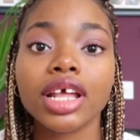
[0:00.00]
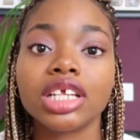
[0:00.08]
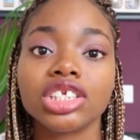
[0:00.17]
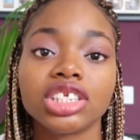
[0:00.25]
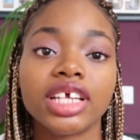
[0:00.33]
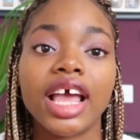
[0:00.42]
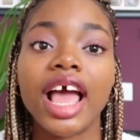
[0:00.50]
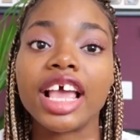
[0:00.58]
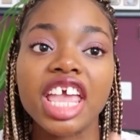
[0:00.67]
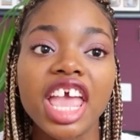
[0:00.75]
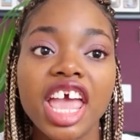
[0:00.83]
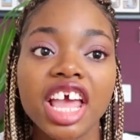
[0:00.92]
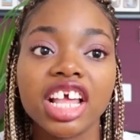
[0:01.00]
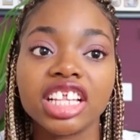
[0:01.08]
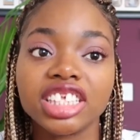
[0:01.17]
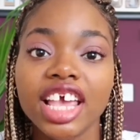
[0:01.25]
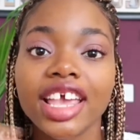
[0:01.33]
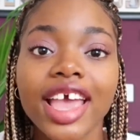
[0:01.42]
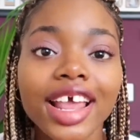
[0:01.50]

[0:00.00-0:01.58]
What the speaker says: and it's just like I can't take